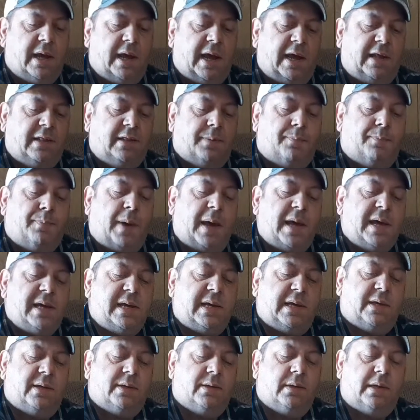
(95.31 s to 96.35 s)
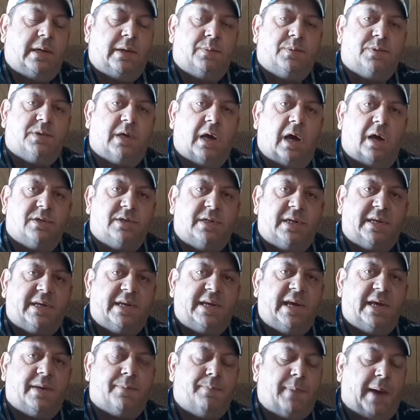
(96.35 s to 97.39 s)
and the pan, it was causing a
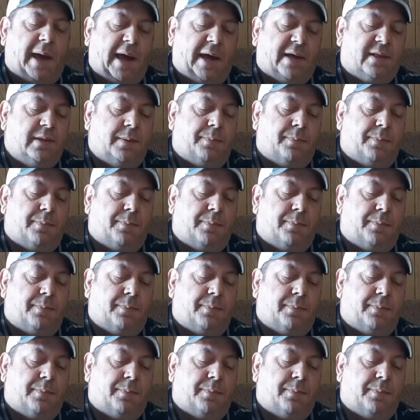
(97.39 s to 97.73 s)
kickback.